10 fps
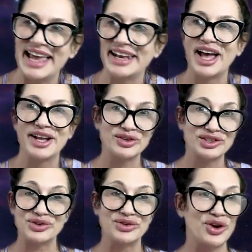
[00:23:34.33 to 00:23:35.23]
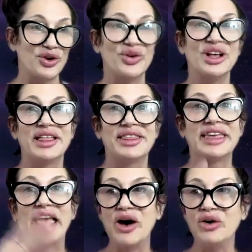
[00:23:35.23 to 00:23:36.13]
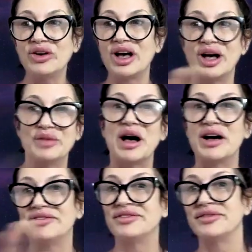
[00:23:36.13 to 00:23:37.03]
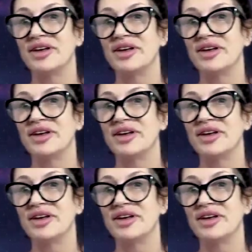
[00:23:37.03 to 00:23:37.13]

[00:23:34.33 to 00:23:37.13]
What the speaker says: And I also know the outcome